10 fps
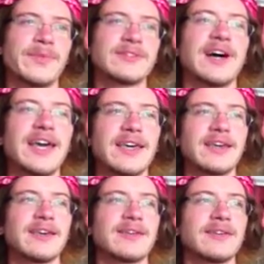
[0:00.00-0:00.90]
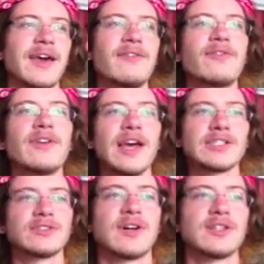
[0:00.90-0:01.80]
Like every
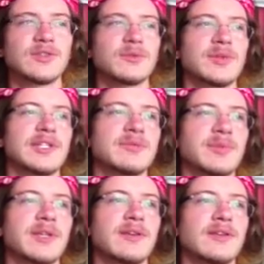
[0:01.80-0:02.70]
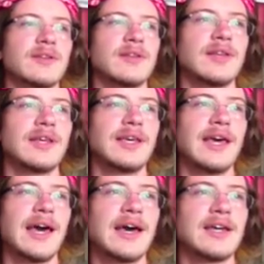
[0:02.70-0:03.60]
astrological placement,
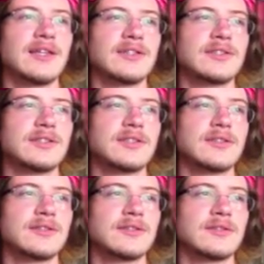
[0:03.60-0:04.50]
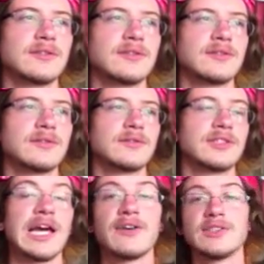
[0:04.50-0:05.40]
it has
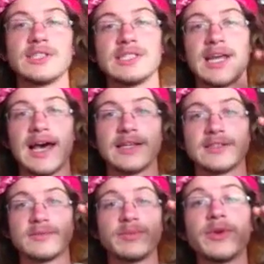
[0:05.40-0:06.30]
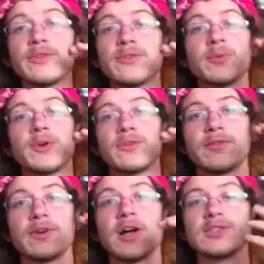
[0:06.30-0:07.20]
challenges and it has beautiful,
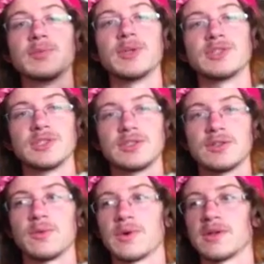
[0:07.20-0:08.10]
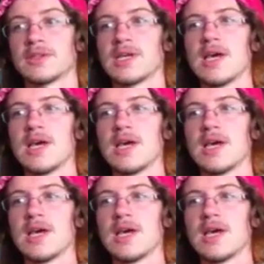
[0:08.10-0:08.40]
beautiful contributions to the world.